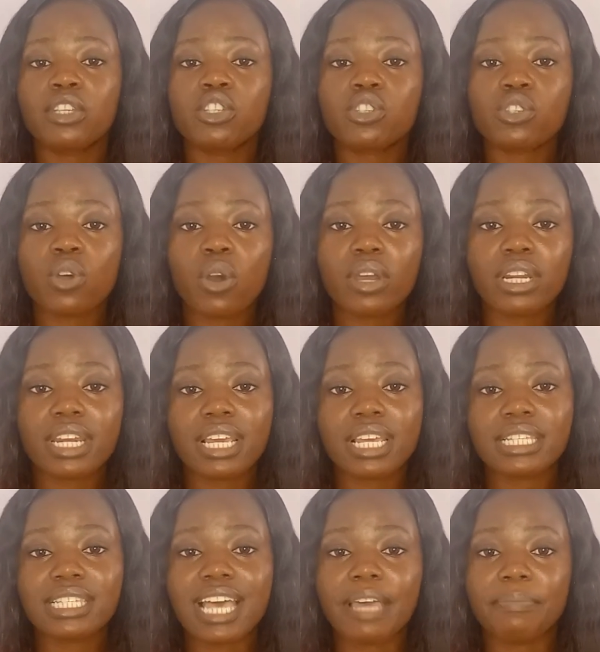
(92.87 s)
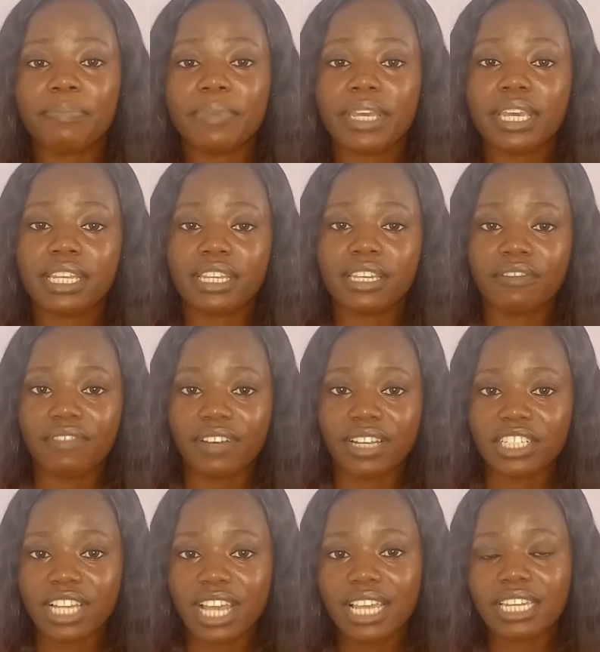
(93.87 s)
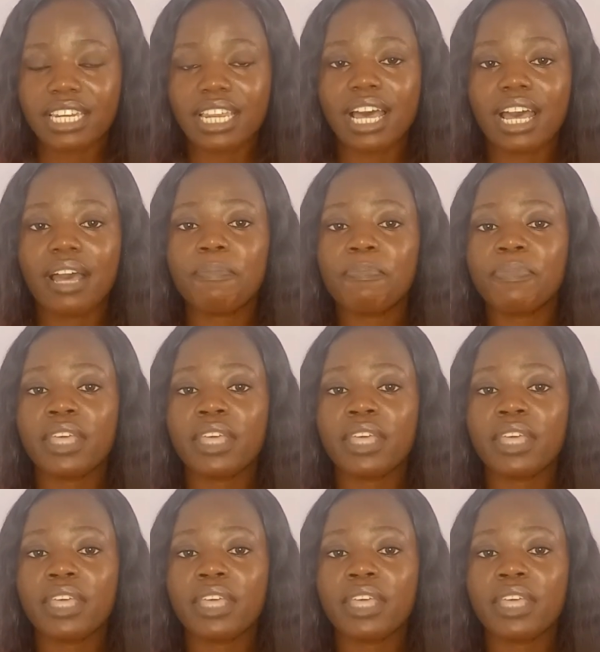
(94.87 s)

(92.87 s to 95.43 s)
soreness and pain in the vagina.